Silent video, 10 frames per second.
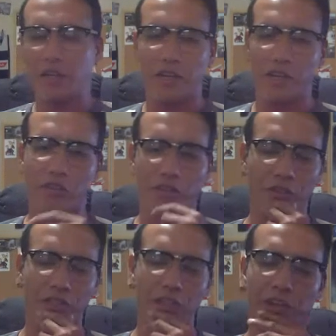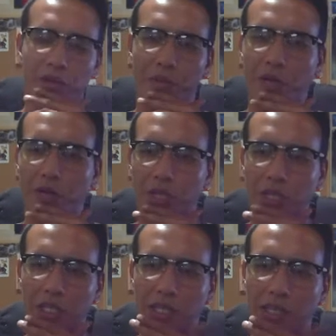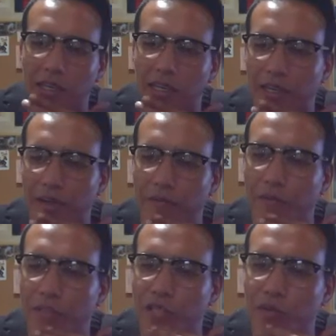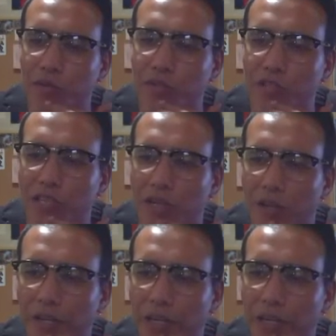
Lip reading: And there's another mode for this smoothness called